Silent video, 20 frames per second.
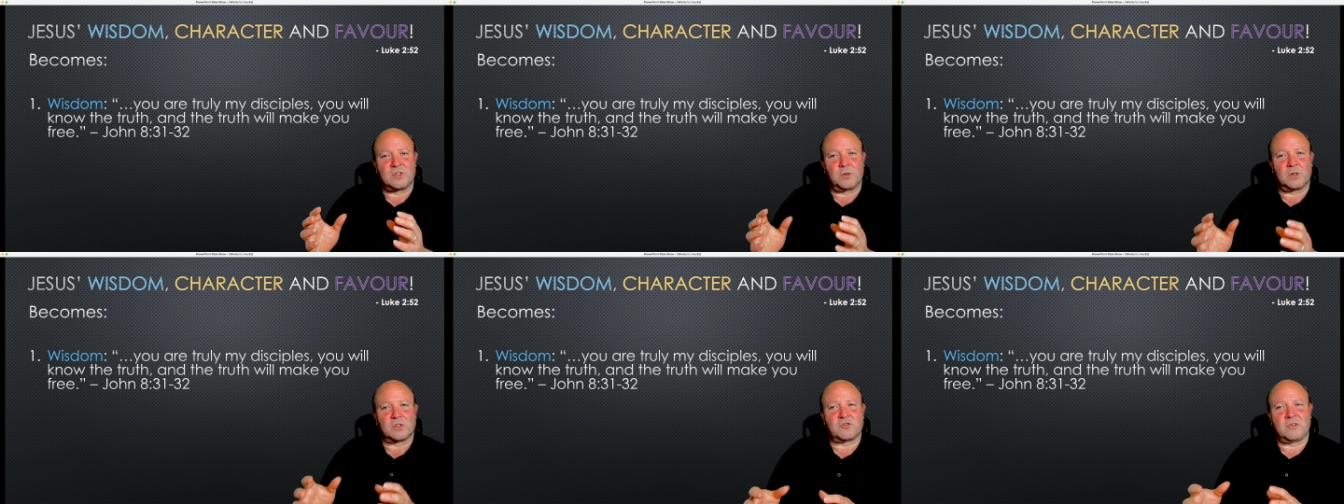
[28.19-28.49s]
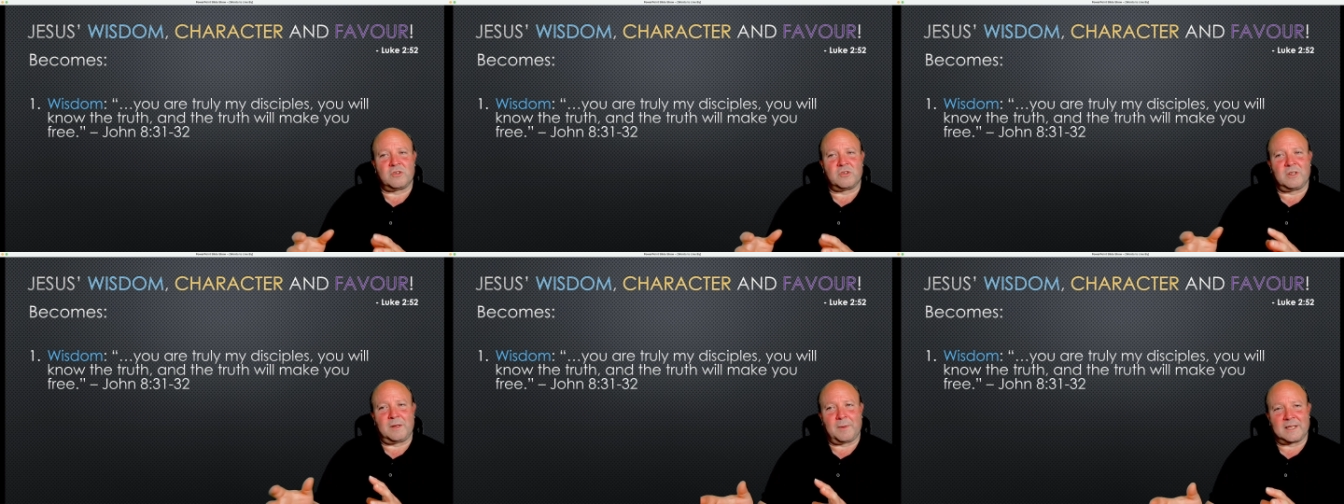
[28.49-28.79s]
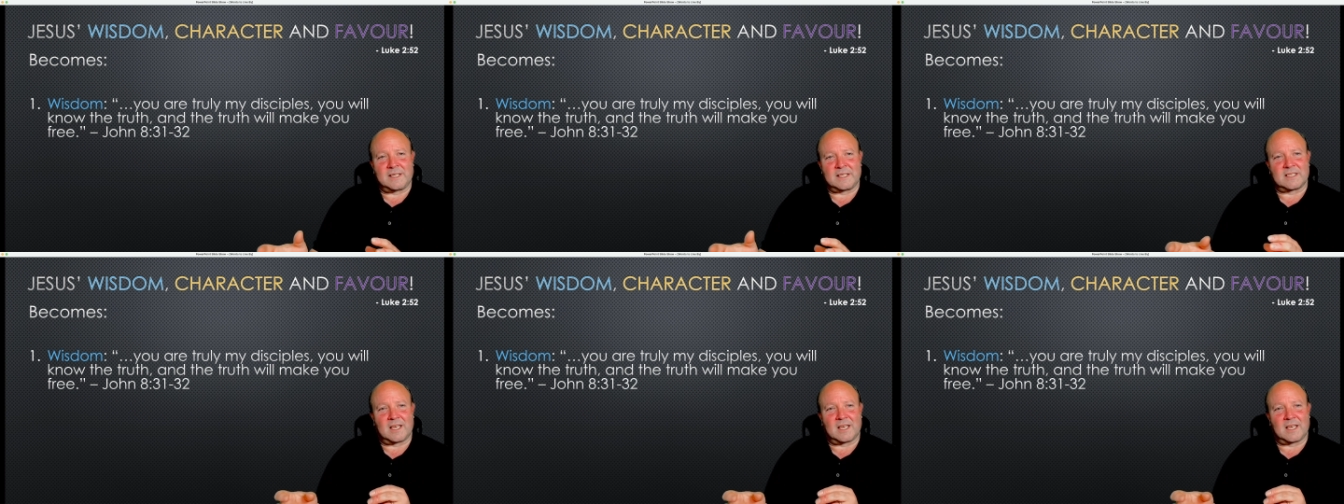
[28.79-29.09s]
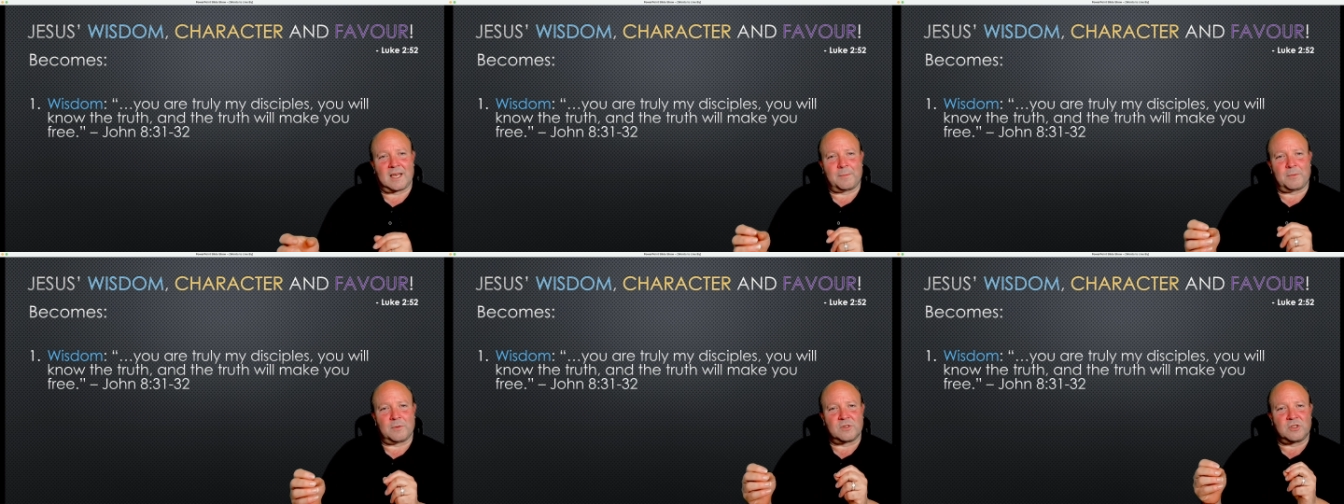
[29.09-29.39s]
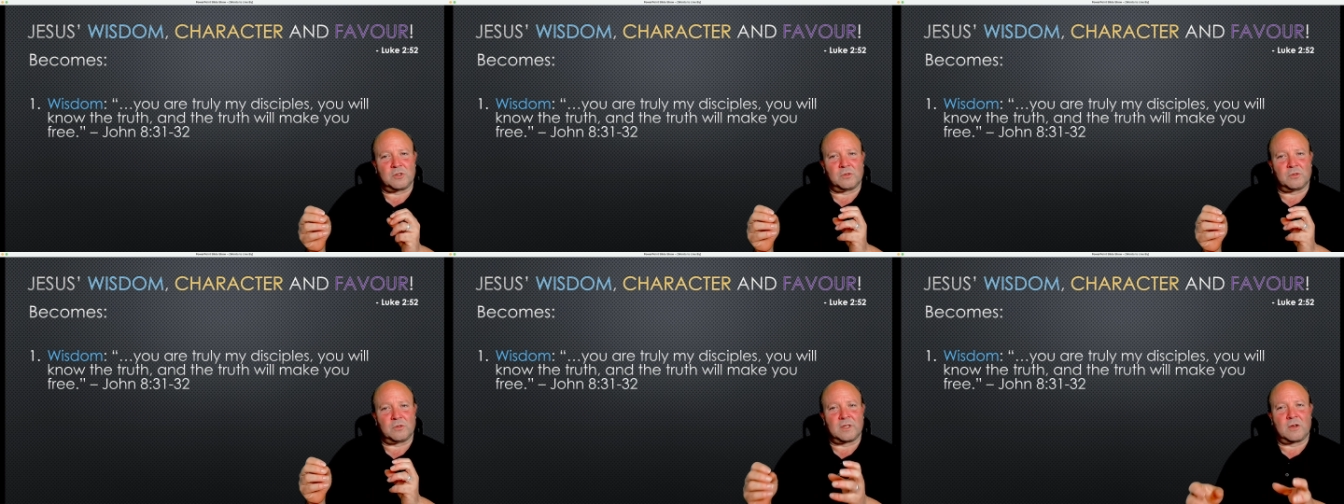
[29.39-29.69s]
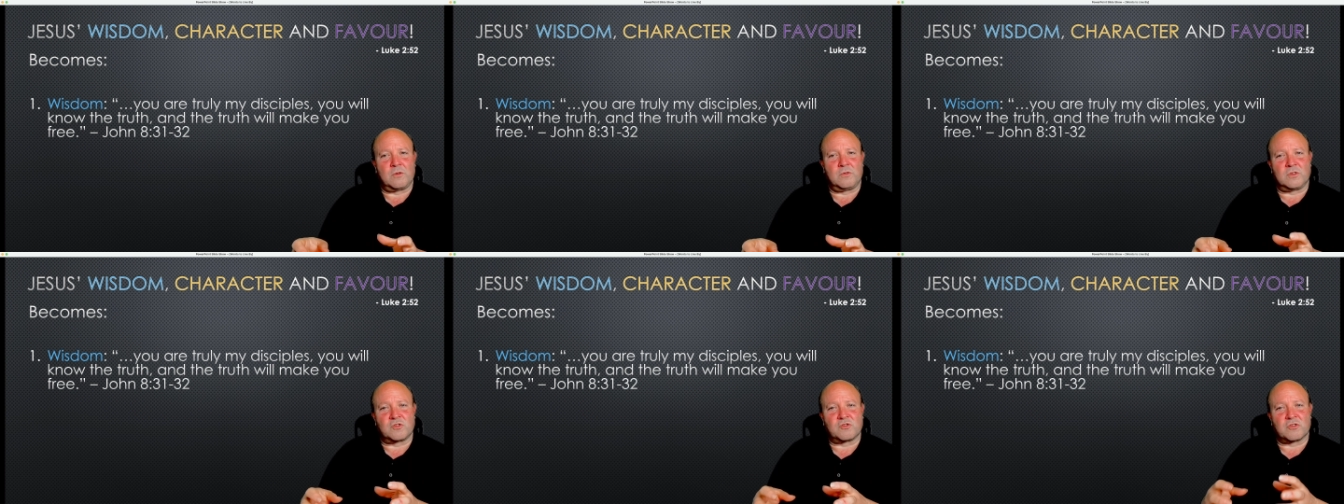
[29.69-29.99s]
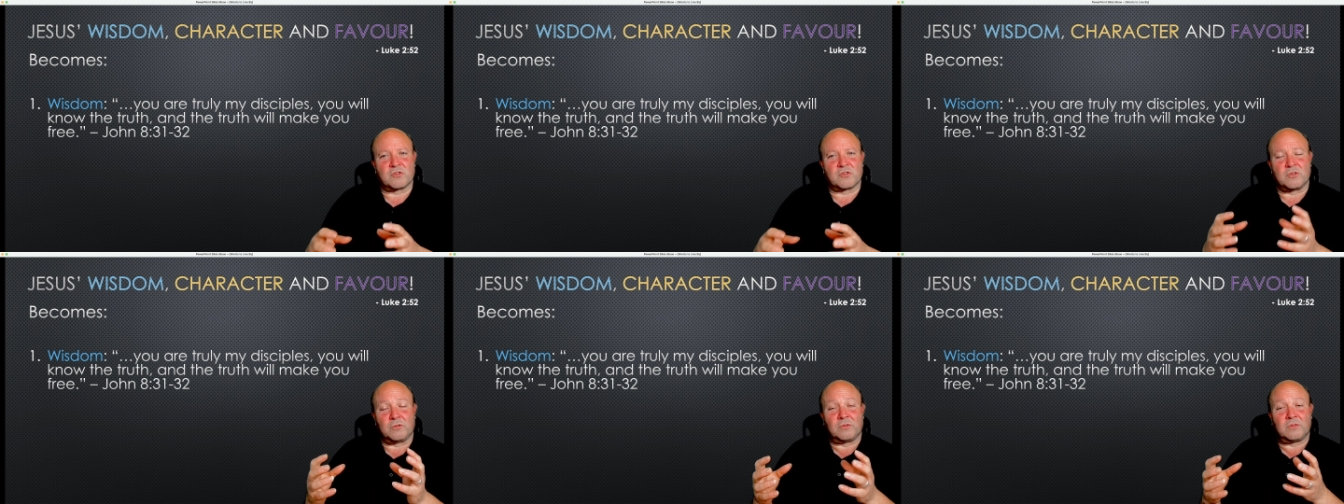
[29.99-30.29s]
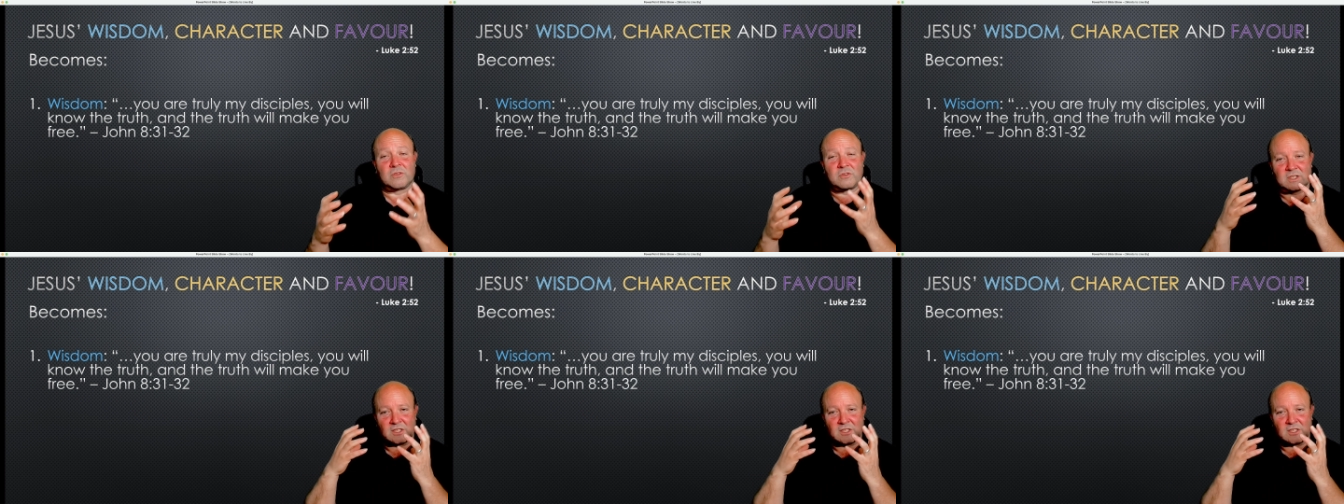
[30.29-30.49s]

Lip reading: You are truly my disciples, you'll know the truth.